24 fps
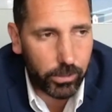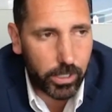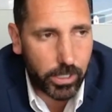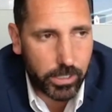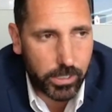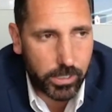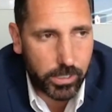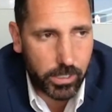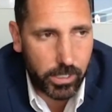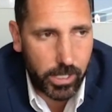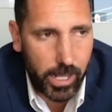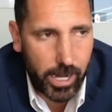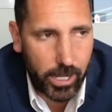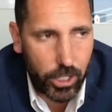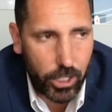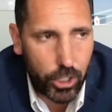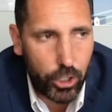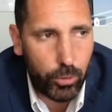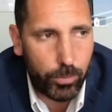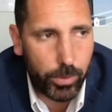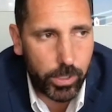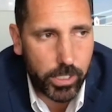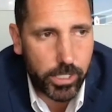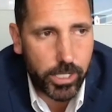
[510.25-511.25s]
It's that
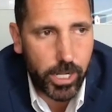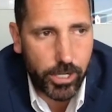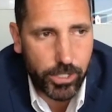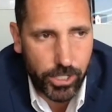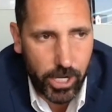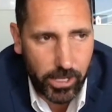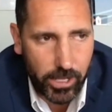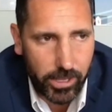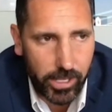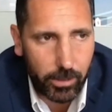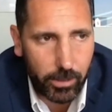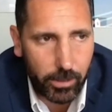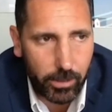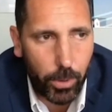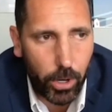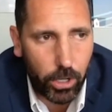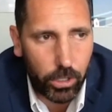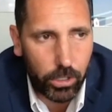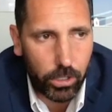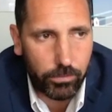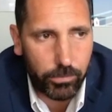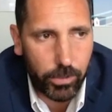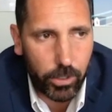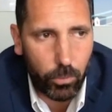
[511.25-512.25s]
human touch. I think
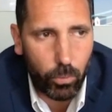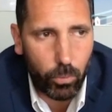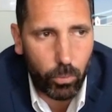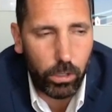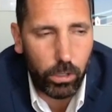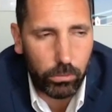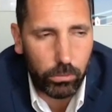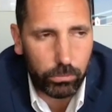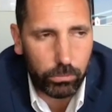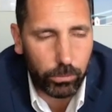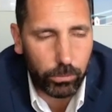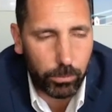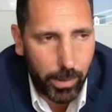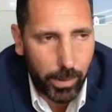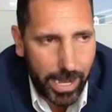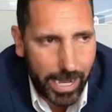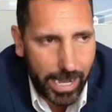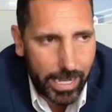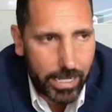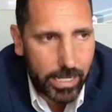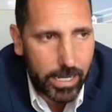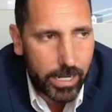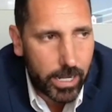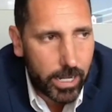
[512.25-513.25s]
part of it will
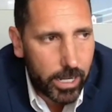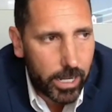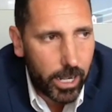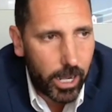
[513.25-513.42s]
remain,